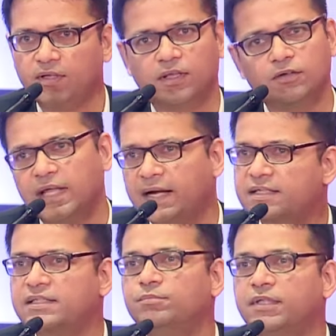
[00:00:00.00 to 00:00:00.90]
Now that
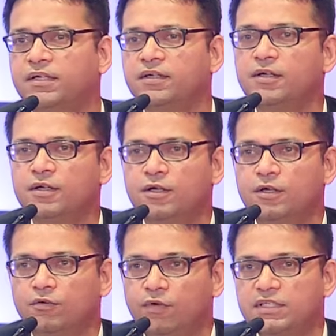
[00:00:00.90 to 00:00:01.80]
is something
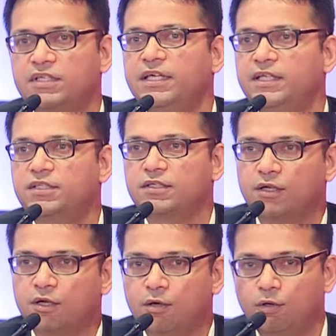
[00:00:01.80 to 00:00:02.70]
which needs
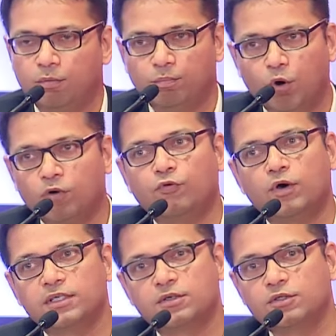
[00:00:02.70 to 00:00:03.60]
more
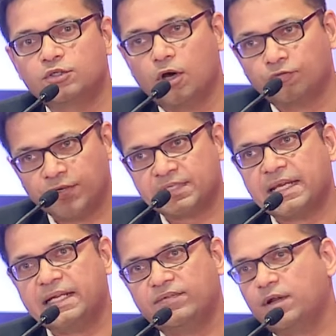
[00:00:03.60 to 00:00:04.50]
focus on software
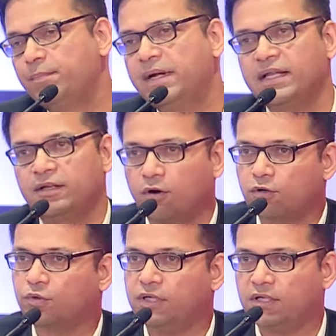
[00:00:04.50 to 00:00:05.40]
side development and
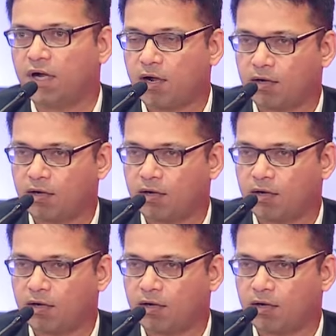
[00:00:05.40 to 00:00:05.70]
not only the